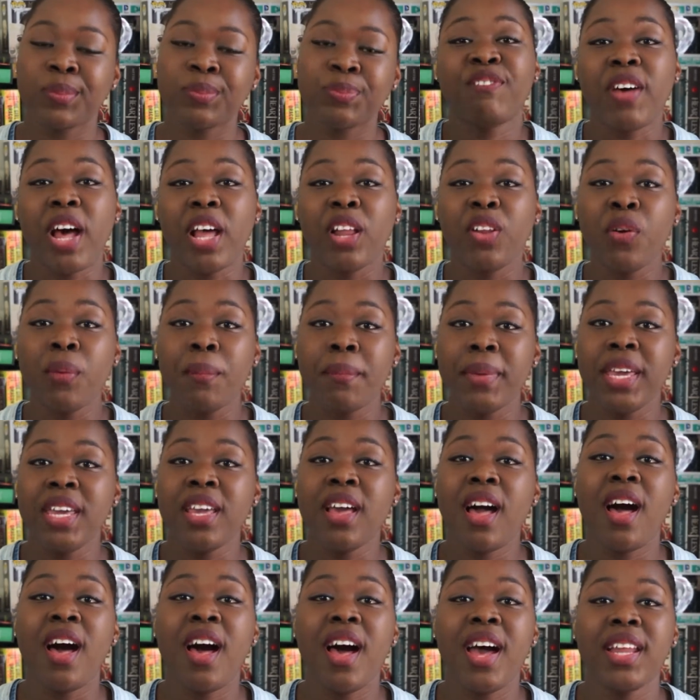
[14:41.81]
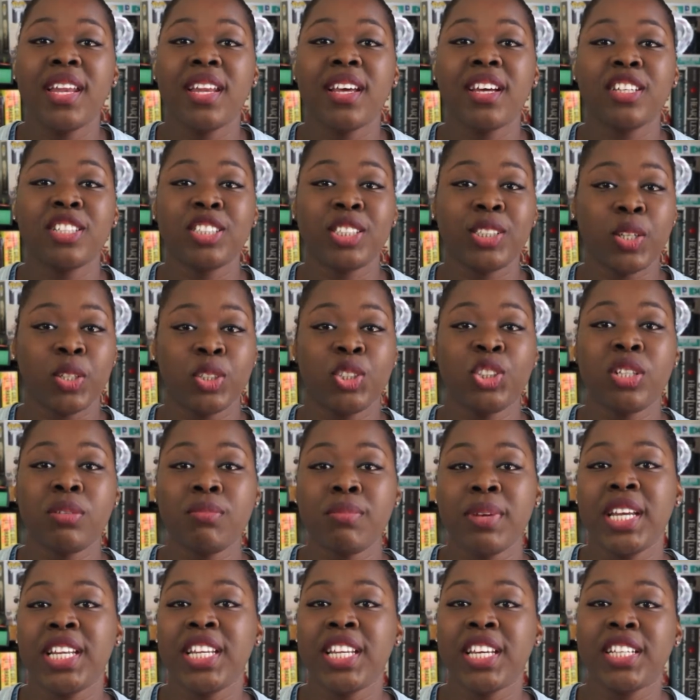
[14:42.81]
Follow me on social
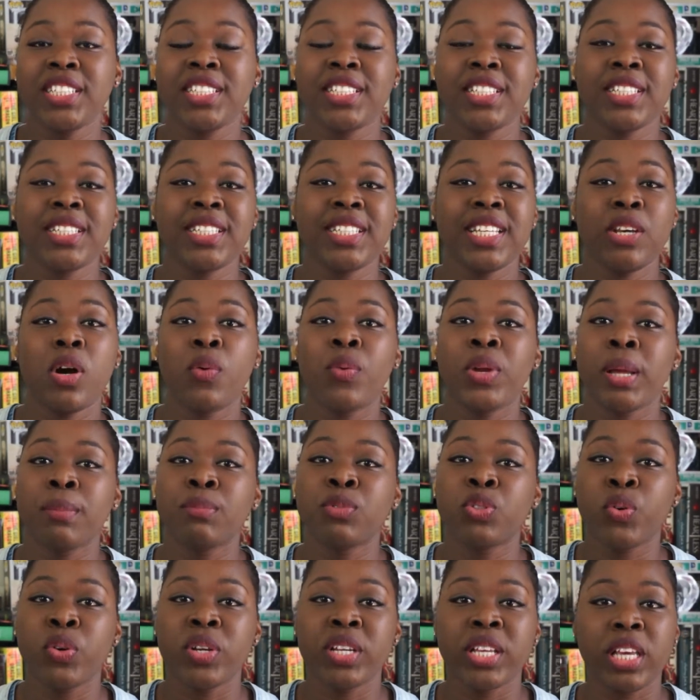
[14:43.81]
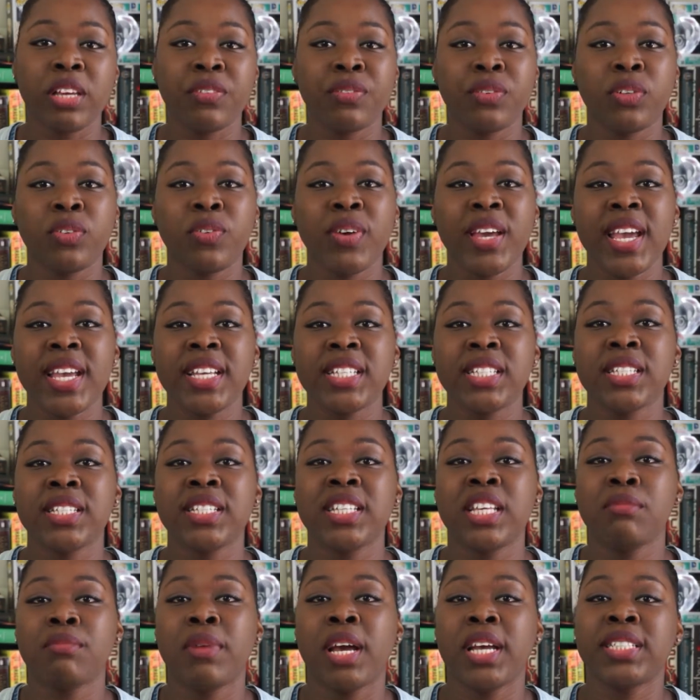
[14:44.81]
media to see when I'm doing giveaways, to
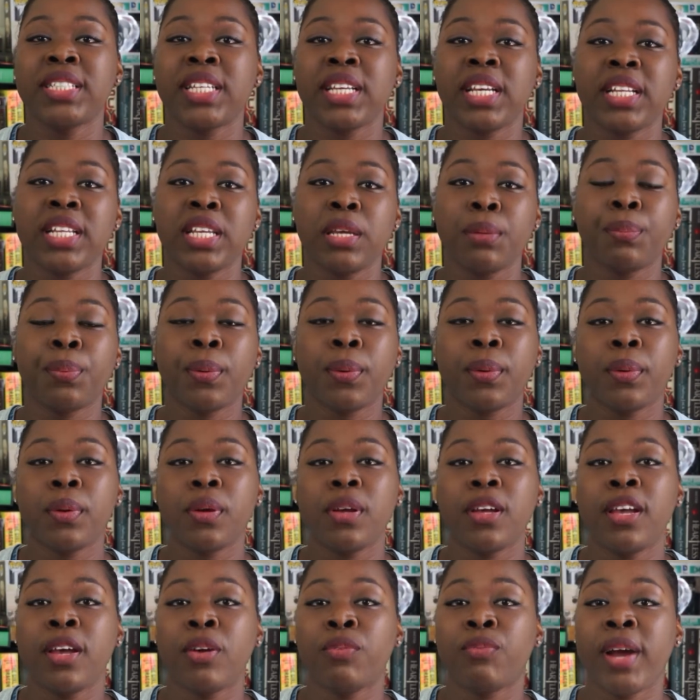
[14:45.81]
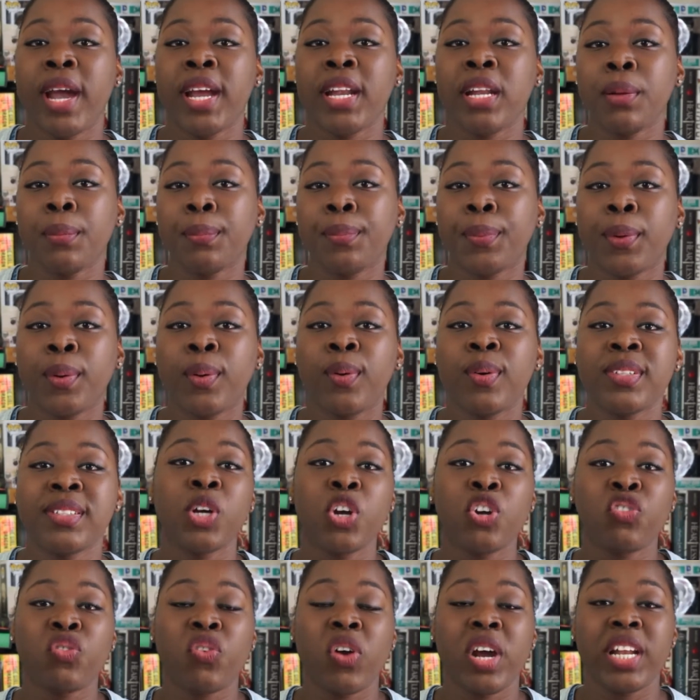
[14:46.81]
see my daily writing posts,
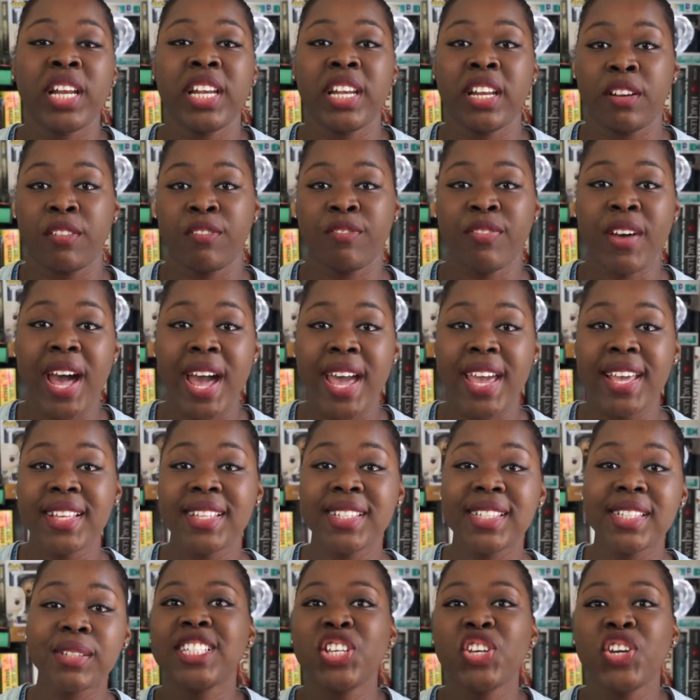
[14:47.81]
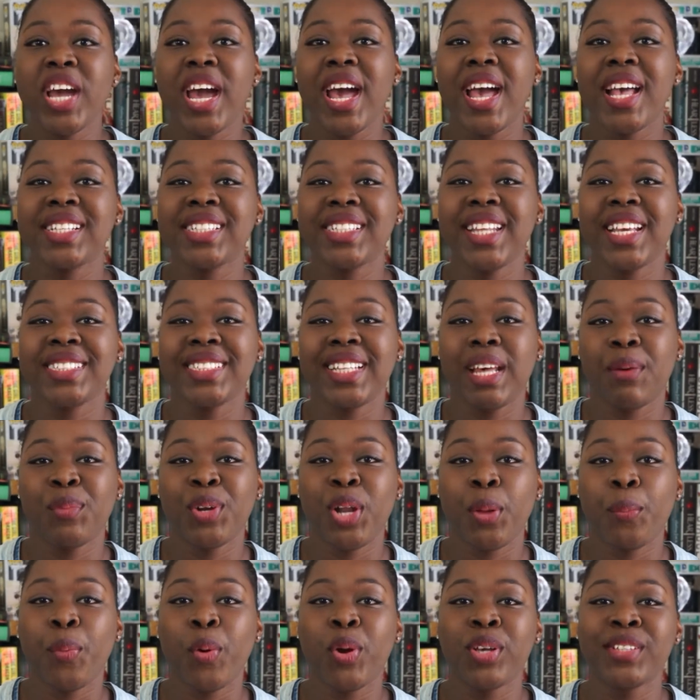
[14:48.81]
writing advice. See you guys next time when
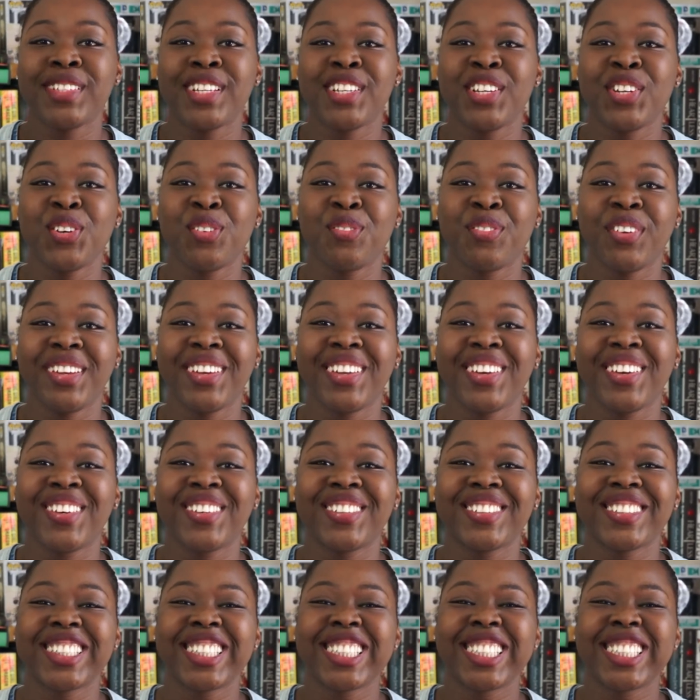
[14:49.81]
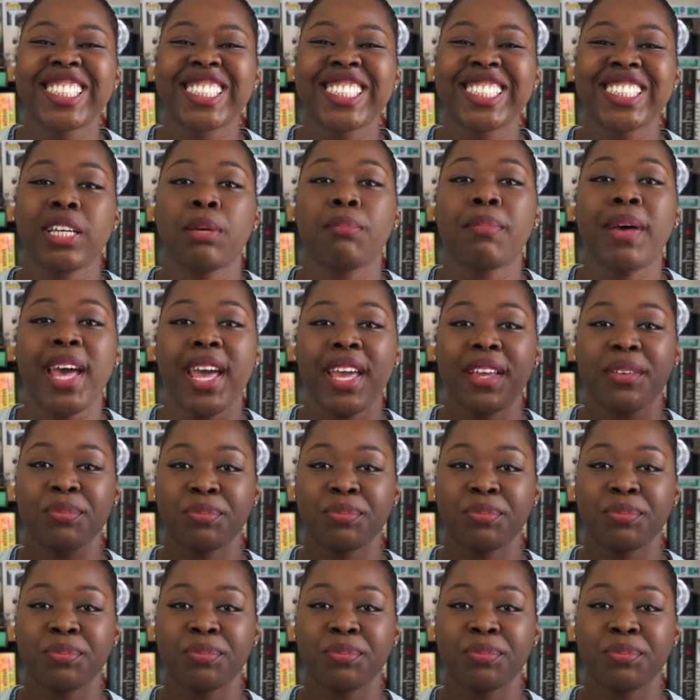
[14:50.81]
I post a new video. Bye.